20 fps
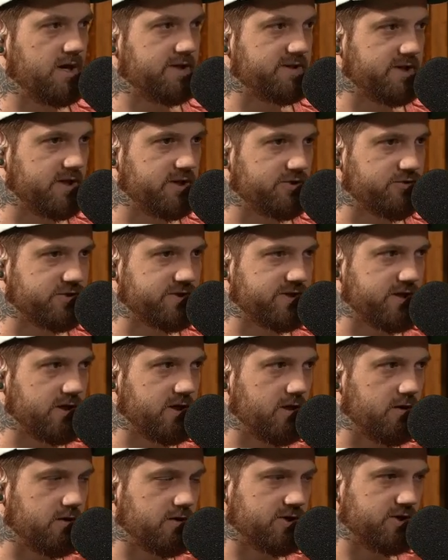it's
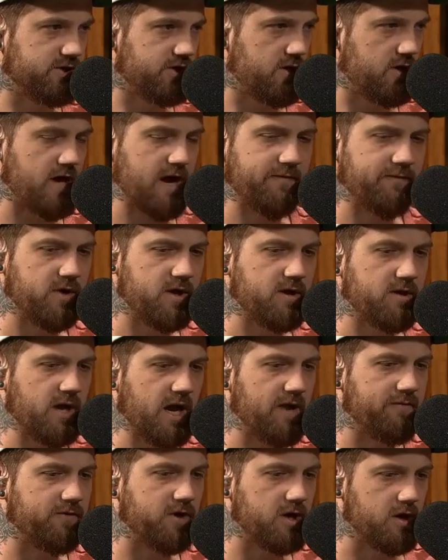interesting, you know, because every,
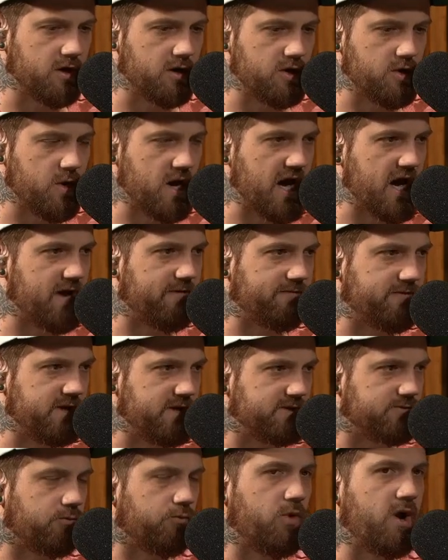every year you have
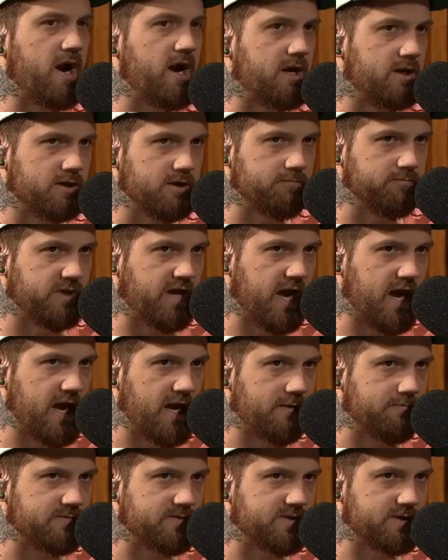these random
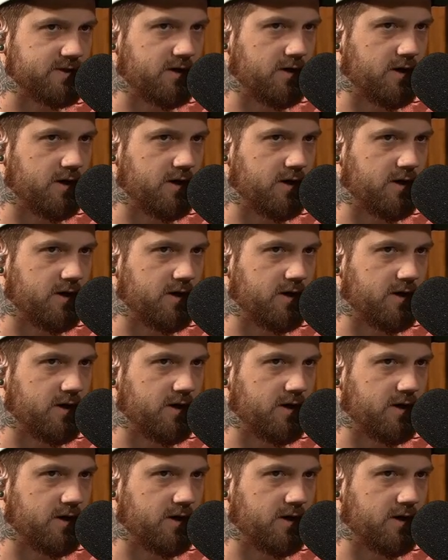games.